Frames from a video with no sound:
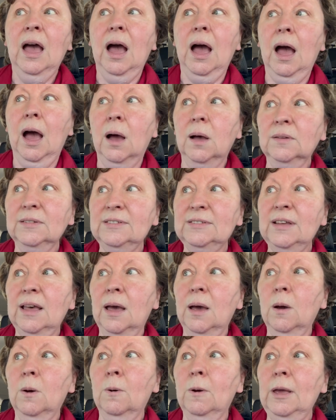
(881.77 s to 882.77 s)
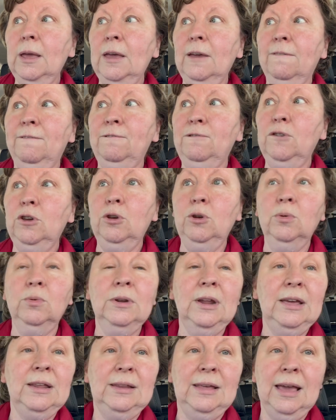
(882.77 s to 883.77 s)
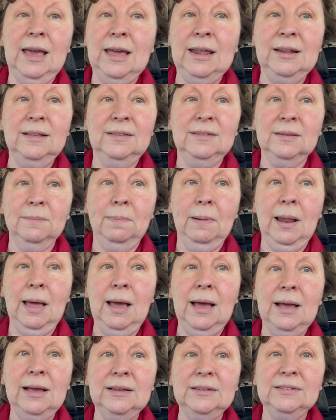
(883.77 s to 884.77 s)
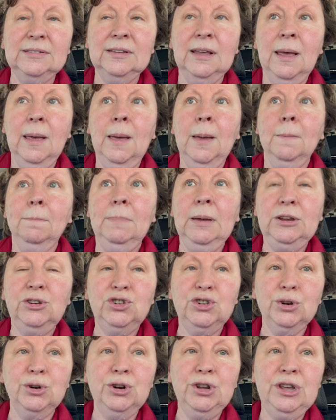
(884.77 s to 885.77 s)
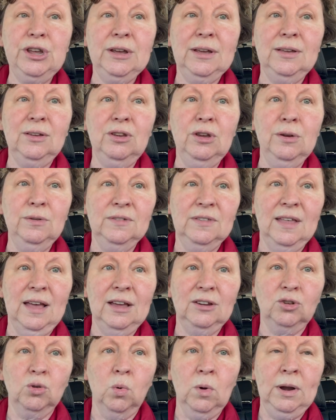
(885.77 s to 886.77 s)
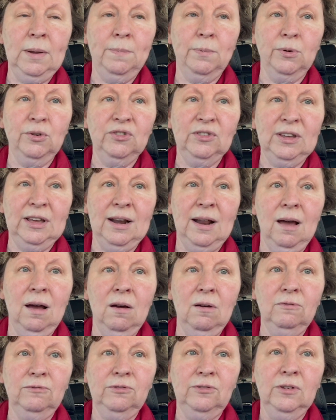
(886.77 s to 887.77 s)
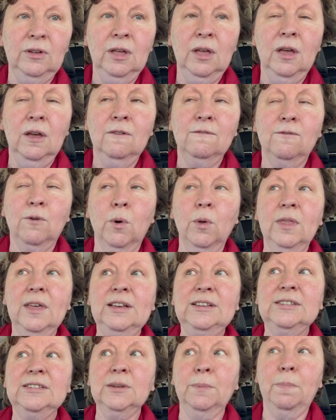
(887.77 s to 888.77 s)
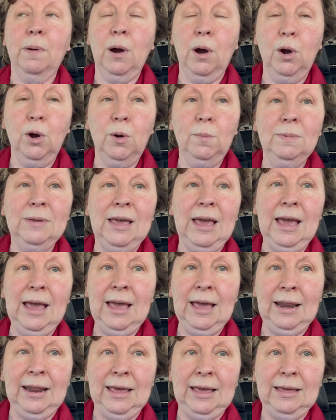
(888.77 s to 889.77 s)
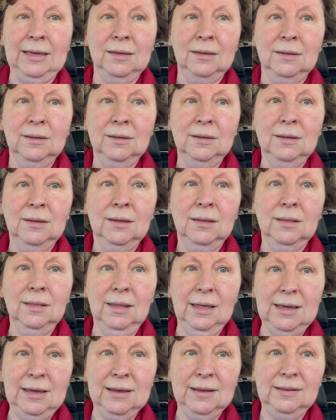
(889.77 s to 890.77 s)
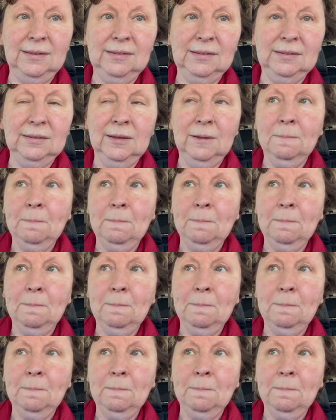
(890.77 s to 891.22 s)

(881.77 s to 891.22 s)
Also, if you need canning supplies, be sure to use that 20% off for the superb canning lids.